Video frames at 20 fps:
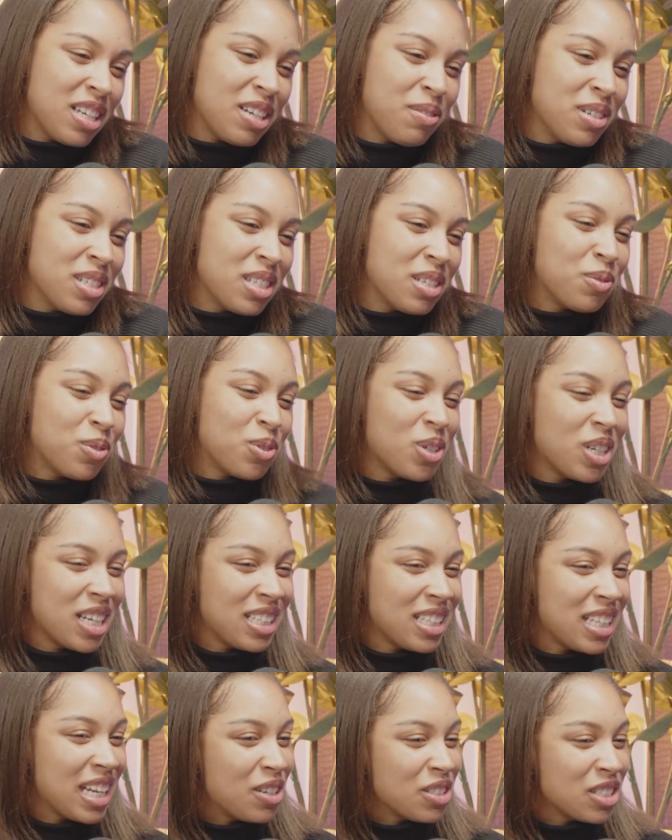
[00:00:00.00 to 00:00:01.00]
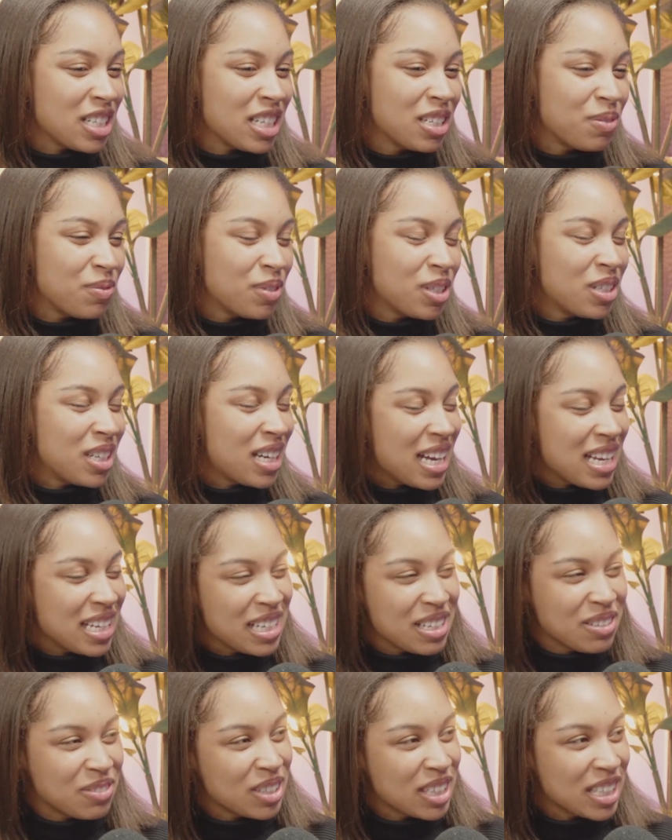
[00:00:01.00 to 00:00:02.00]
it, was a void that I was trying to fill that I
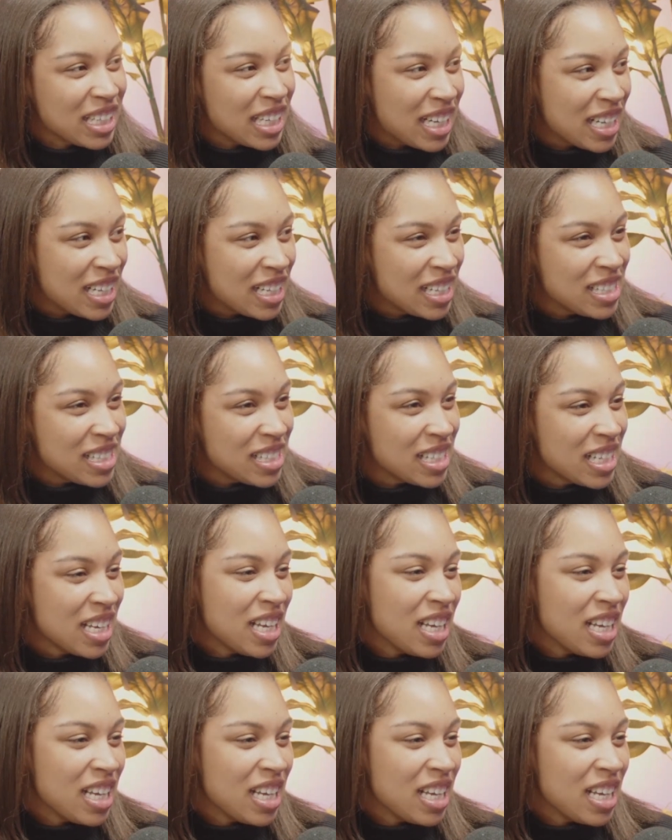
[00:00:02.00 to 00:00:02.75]
didn't realize.